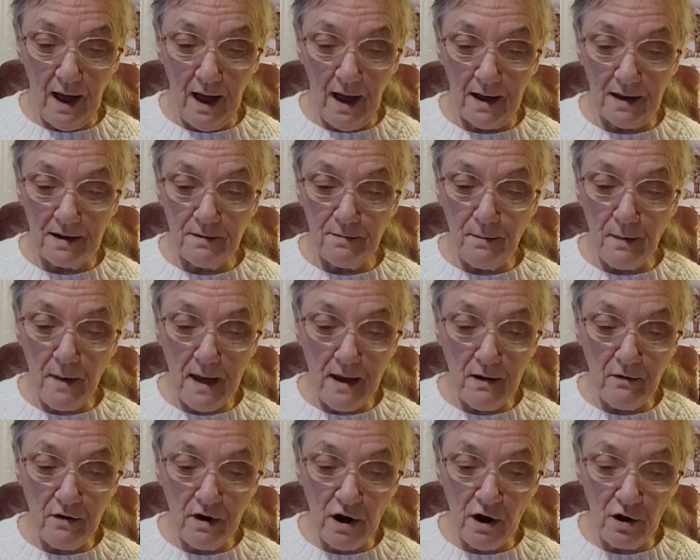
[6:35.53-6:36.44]
And
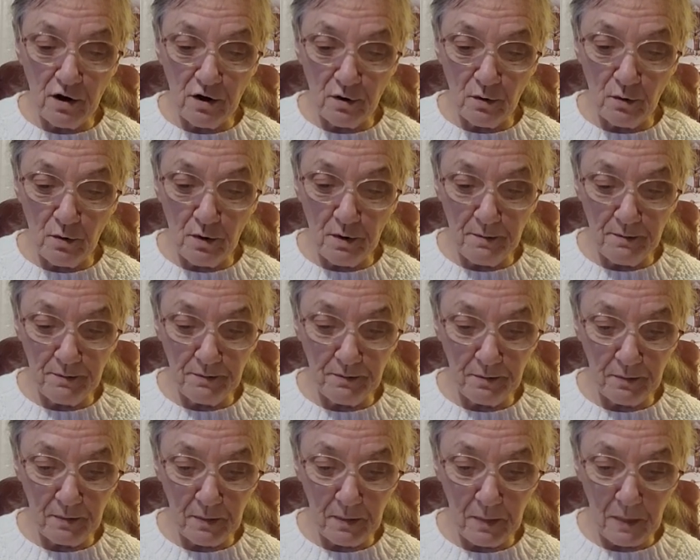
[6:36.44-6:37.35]
Mary Lou
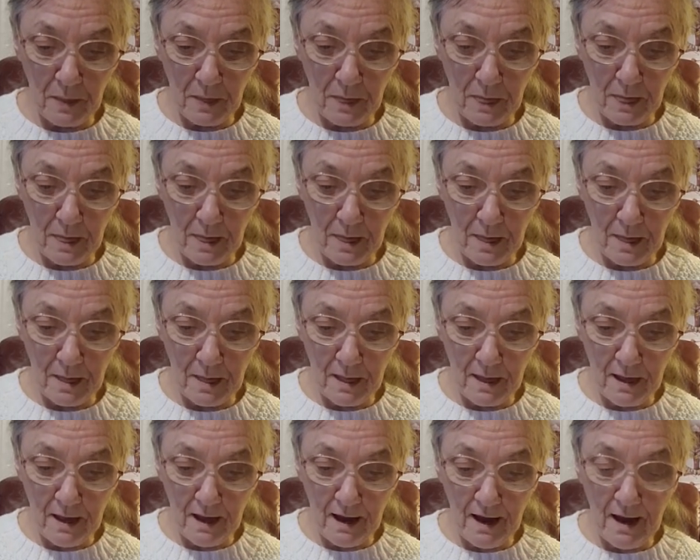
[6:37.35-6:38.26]

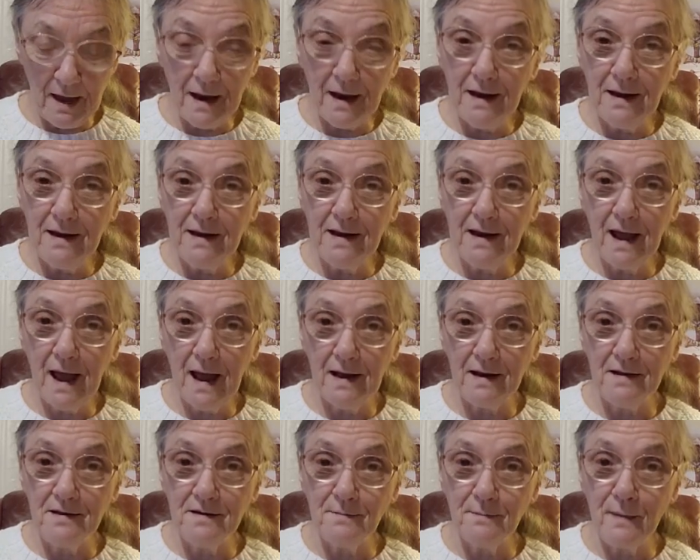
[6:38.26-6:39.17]
in
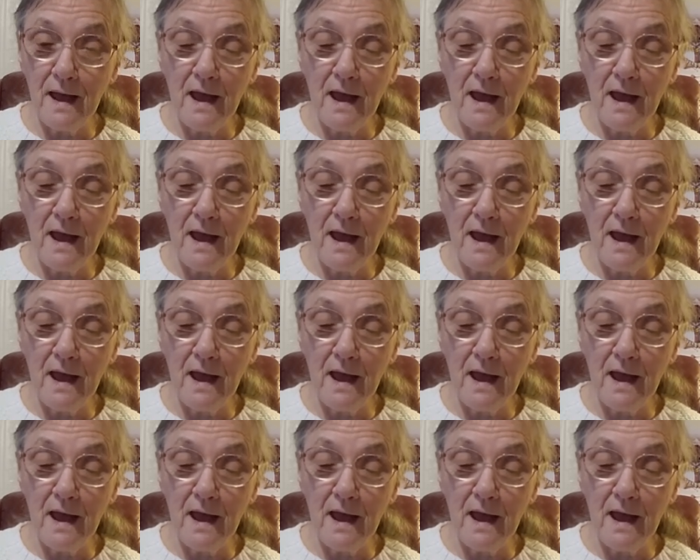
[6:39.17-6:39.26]
Kent.